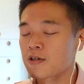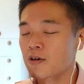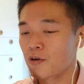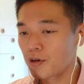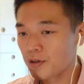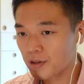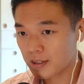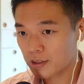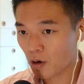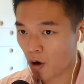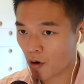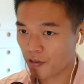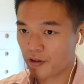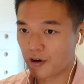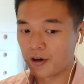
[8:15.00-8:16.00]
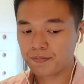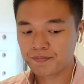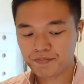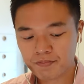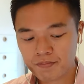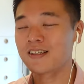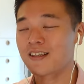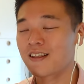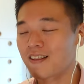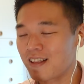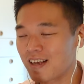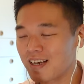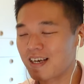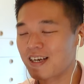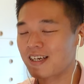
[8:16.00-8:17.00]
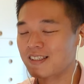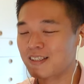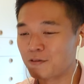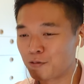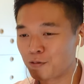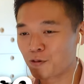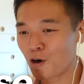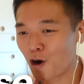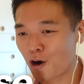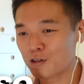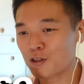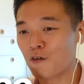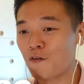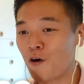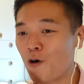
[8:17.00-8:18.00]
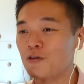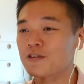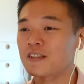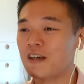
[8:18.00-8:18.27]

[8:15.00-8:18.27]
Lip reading: So according to this author, thinking is the root cause of all